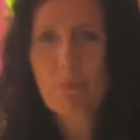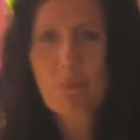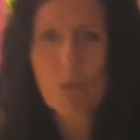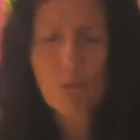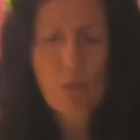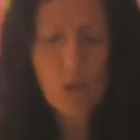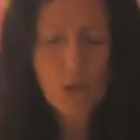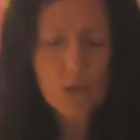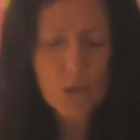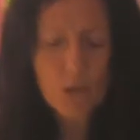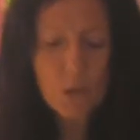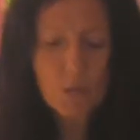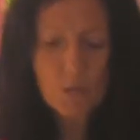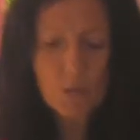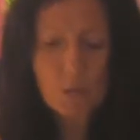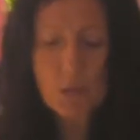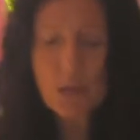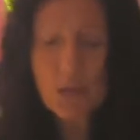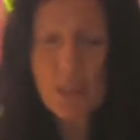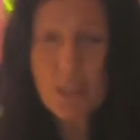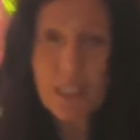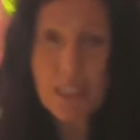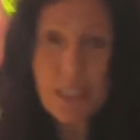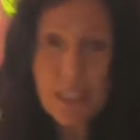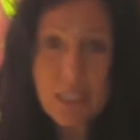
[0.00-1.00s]
What you
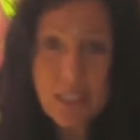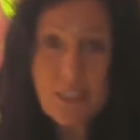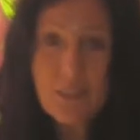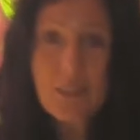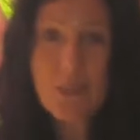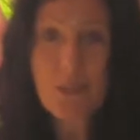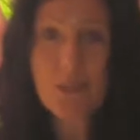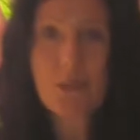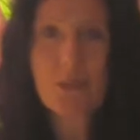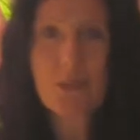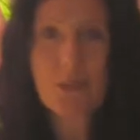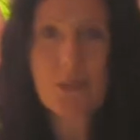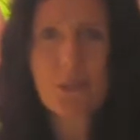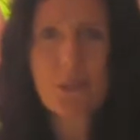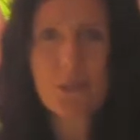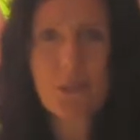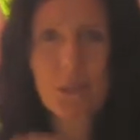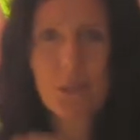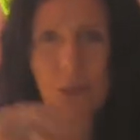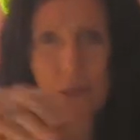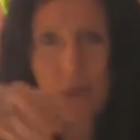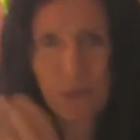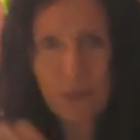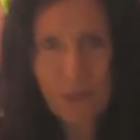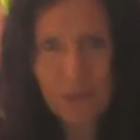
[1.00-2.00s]
put into your
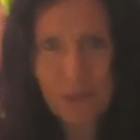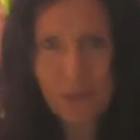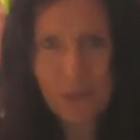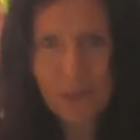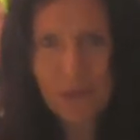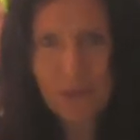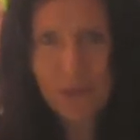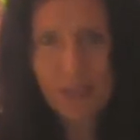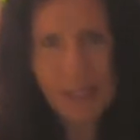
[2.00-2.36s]
goals